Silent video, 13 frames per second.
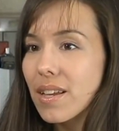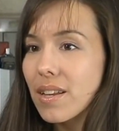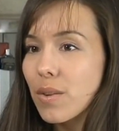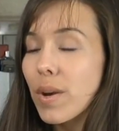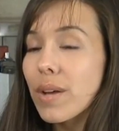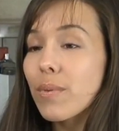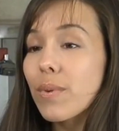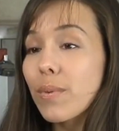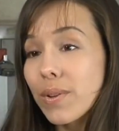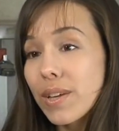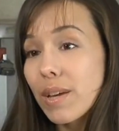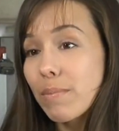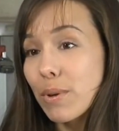Well, we
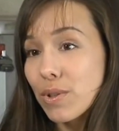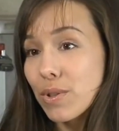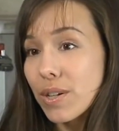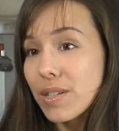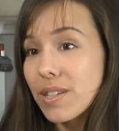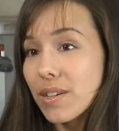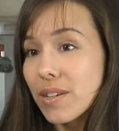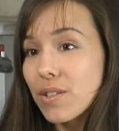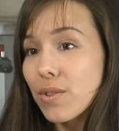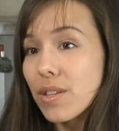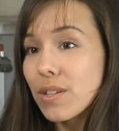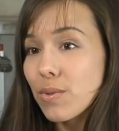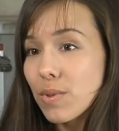only get postcards here, so
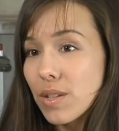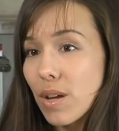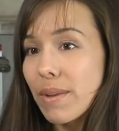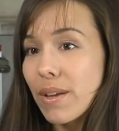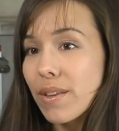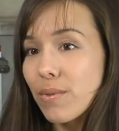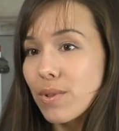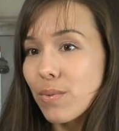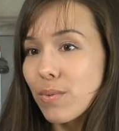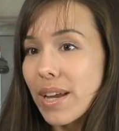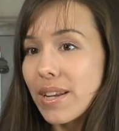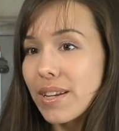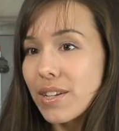this was all mail that was
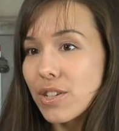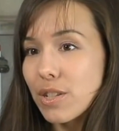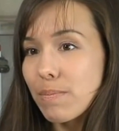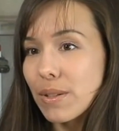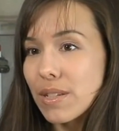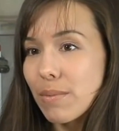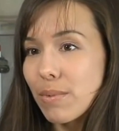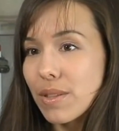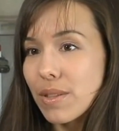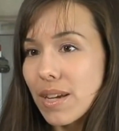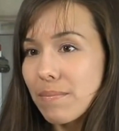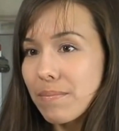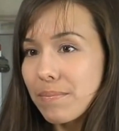read, and it just built up with
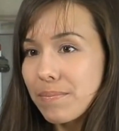time.